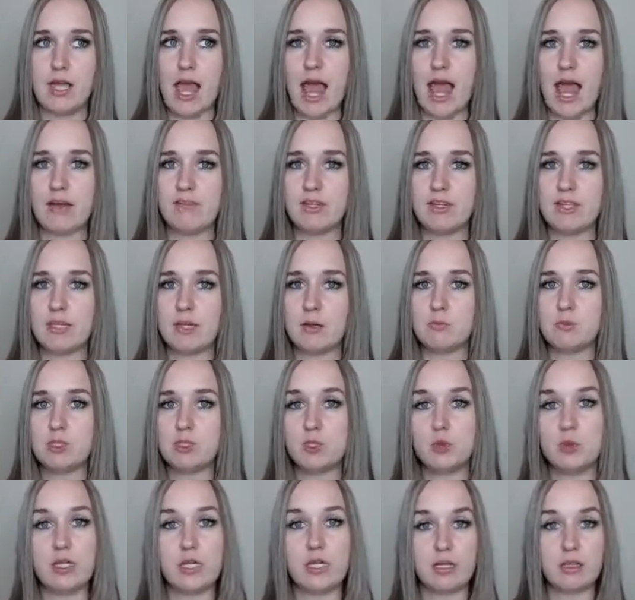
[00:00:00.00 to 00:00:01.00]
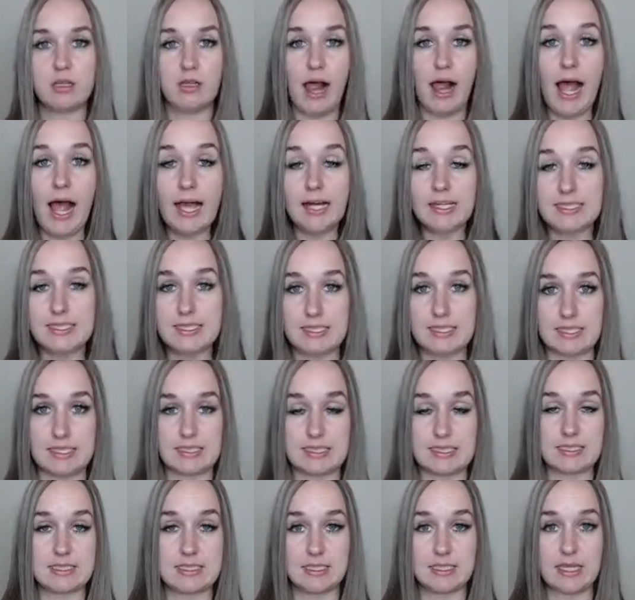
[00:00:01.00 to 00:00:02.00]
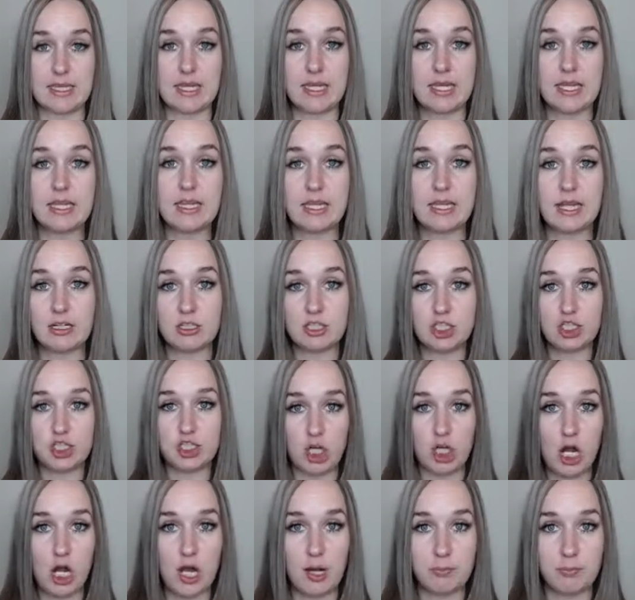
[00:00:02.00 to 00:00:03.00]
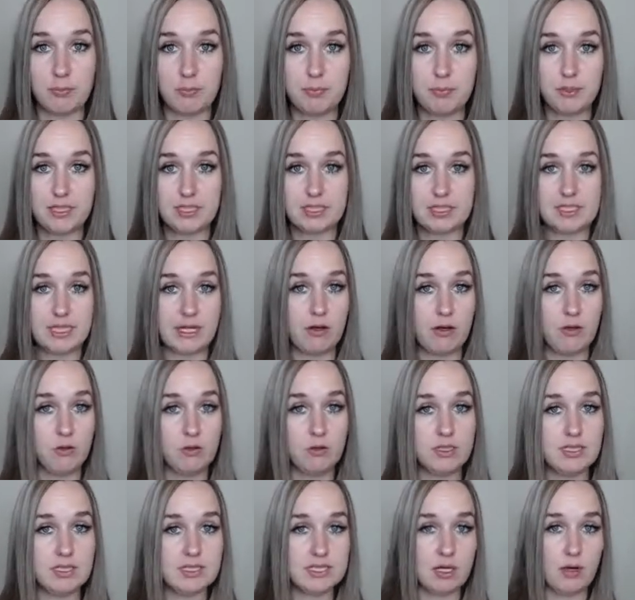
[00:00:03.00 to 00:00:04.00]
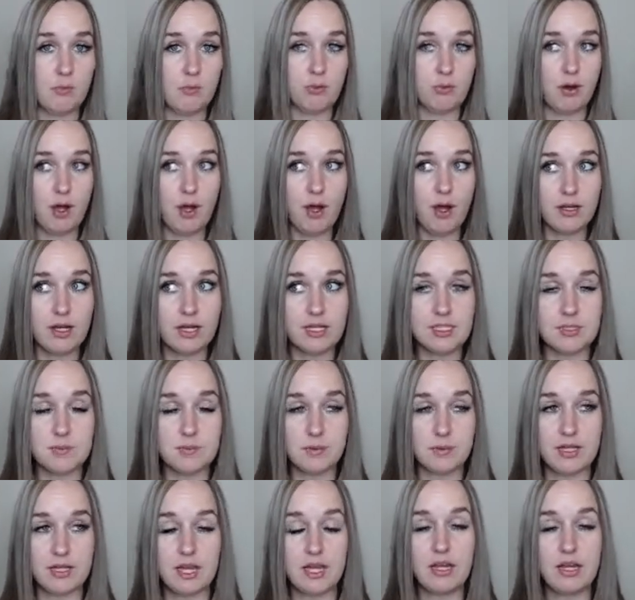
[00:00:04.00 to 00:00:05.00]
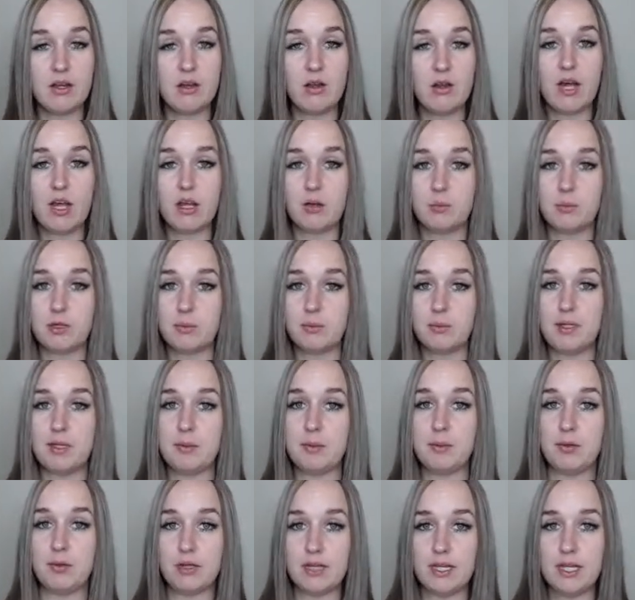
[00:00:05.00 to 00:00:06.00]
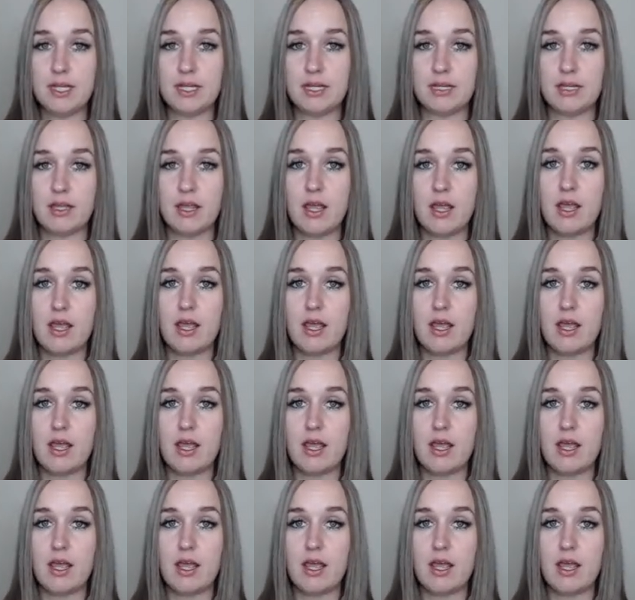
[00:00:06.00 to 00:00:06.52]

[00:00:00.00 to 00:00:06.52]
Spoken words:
having them doing classes in their shop, because they only sell products, but they didn't know how to bring people in.